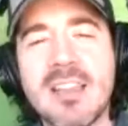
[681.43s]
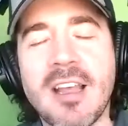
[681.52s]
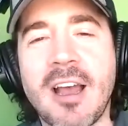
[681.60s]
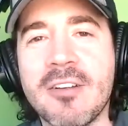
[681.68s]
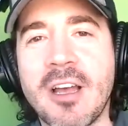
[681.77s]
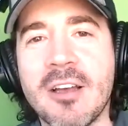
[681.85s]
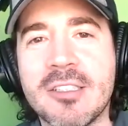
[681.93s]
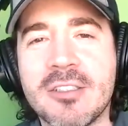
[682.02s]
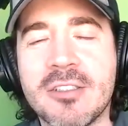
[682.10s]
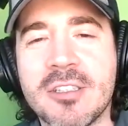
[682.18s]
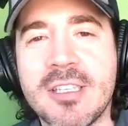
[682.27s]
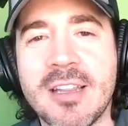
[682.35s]
I
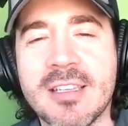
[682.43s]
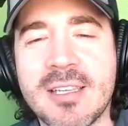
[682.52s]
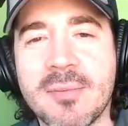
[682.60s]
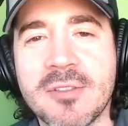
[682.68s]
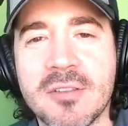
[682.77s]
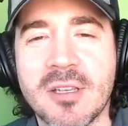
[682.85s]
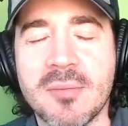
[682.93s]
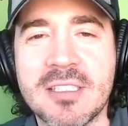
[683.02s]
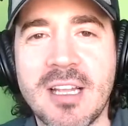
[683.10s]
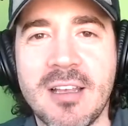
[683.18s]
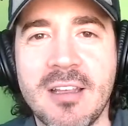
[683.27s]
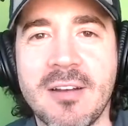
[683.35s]
should say this episode is going to be
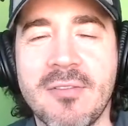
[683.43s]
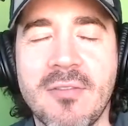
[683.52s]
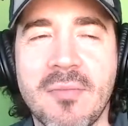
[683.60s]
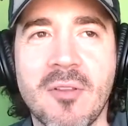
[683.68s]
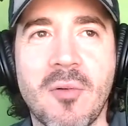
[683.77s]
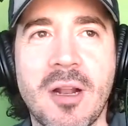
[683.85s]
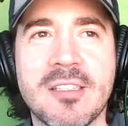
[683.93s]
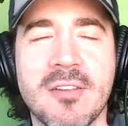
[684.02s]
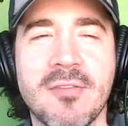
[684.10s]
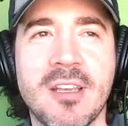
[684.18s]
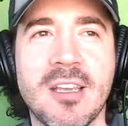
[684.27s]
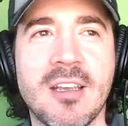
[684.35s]
slightly different from the rest
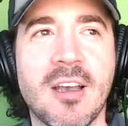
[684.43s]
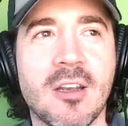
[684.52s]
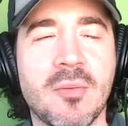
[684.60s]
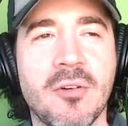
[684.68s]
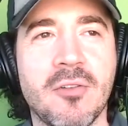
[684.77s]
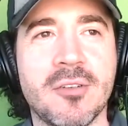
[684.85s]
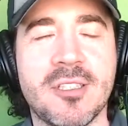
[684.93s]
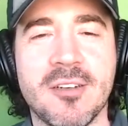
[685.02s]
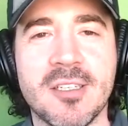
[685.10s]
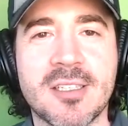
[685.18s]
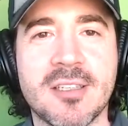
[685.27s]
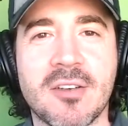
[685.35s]
of the Entrepreneur
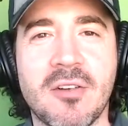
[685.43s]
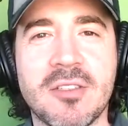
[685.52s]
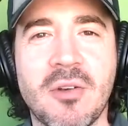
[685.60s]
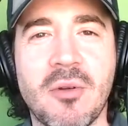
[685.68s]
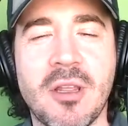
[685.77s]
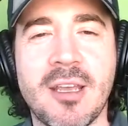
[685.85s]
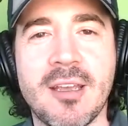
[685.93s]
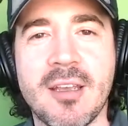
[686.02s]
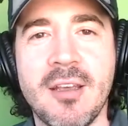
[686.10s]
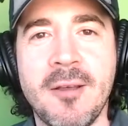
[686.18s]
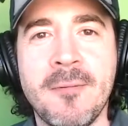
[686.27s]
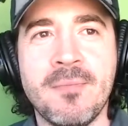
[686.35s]
series, because there isn't really
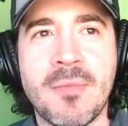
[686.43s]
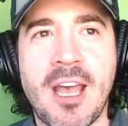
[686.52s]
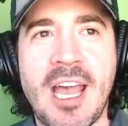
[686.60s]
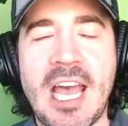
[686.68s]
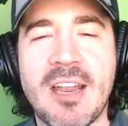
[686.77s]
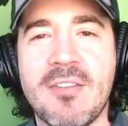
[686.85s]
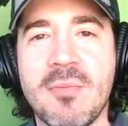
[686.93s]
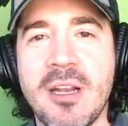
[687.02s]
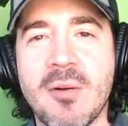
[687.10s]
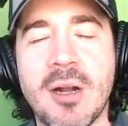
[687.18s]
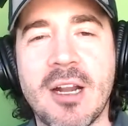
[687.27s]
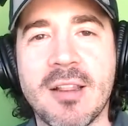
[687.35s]
a hat for me
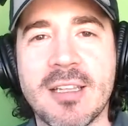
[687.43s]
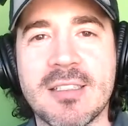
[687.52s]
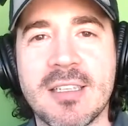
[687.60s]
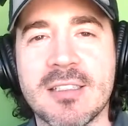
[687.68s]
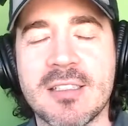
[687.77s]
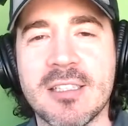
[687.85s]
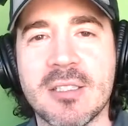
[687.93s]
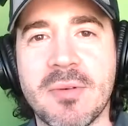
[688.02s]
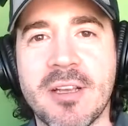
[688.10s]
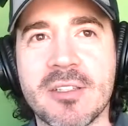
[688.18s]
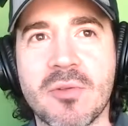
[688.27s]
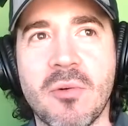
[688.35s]
to wear in this instance,
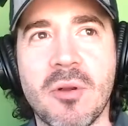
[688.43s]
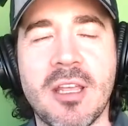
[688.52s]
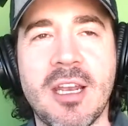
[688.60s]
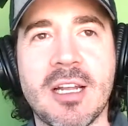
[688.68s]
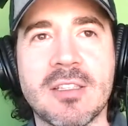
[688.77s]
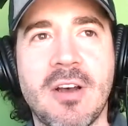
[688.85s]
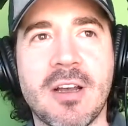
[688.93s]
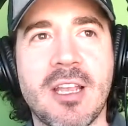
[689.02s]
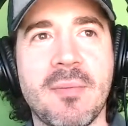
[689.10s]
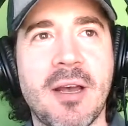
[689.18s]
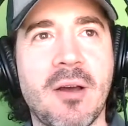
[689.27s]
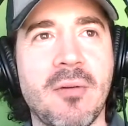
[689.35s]
because we're really not
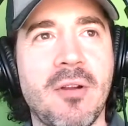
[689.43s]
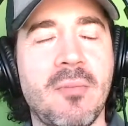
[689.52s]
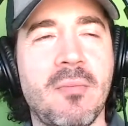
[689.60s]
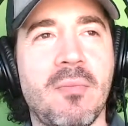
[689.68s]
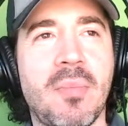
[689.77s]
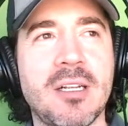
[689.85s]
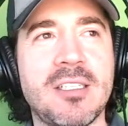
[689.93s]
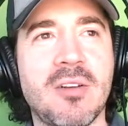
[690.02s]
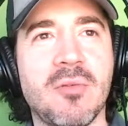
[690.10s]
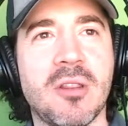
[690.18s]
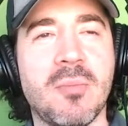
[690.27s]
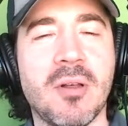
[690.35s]
talking about
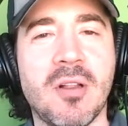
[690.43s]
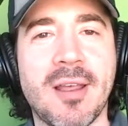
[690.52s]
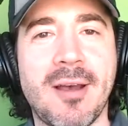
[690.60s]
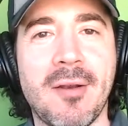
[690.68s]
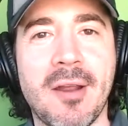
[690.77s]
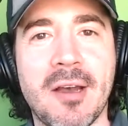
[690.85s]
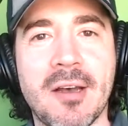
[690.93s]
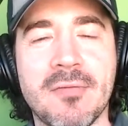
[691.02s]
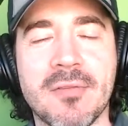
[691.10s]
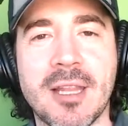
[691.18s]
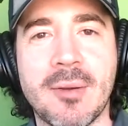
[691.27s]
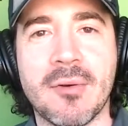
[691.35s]
budget with the build out
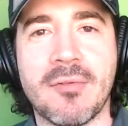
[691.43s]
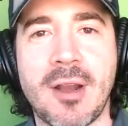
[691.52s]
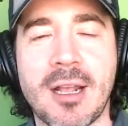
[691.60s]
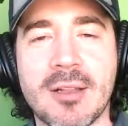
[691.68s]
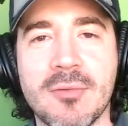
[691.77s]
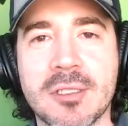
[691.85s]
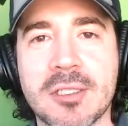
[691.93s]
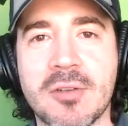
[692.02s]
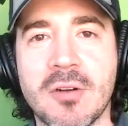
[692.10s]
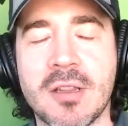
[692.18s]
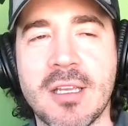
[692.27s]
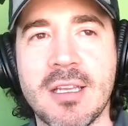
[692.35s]
of Lingua Franklin, which is
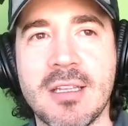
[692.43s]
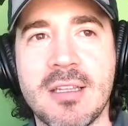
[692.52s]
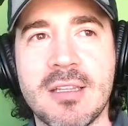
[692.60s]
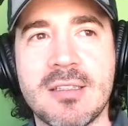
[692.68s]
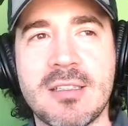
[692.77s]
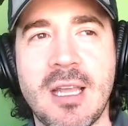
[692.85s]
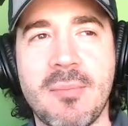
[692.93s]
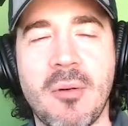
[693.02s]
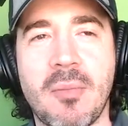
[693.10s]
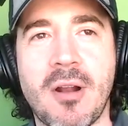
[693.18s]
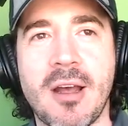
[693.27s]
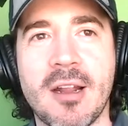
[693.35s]
sort of the
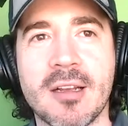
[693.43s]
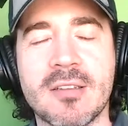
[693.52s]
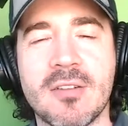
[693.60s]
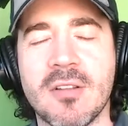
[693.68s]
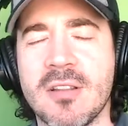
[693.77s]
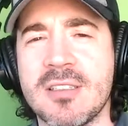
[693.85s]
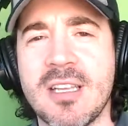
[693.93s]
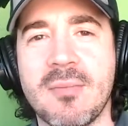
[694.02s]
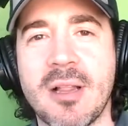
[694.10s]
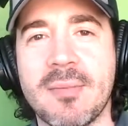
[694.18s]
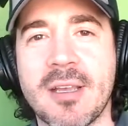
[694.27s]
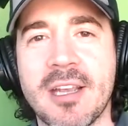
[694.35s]
sample product or the
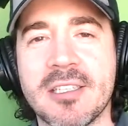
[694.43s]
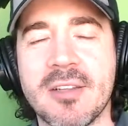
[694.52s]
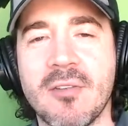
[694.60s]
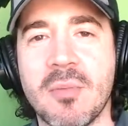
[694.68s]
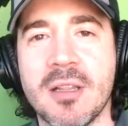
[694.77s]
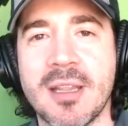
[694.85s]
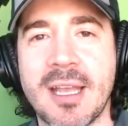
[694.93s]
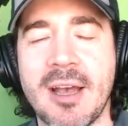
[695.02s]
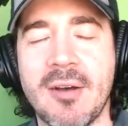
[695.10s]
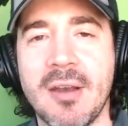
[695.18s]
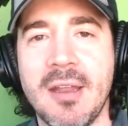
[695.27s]
sample application that we're building out